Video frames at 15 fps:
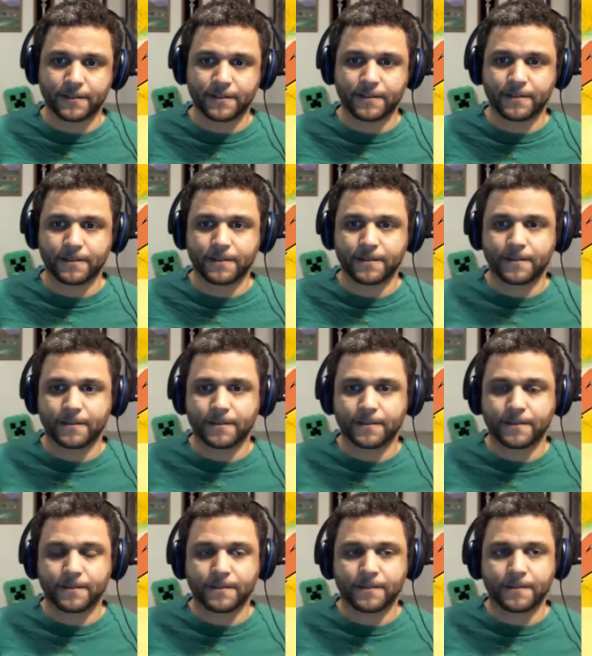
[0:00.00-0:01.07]

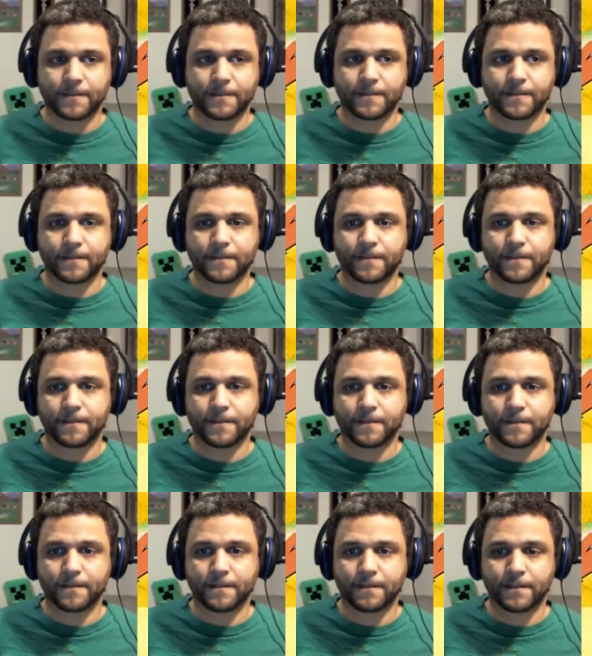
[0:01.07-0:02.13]

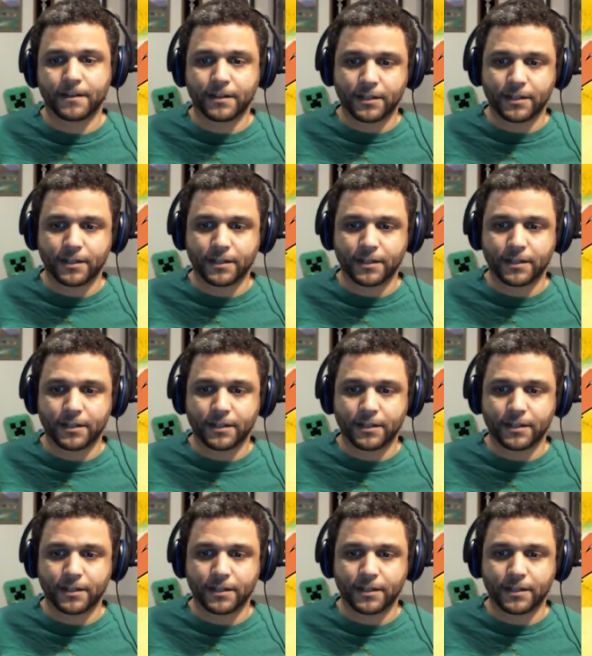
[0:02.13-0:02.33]
(silence)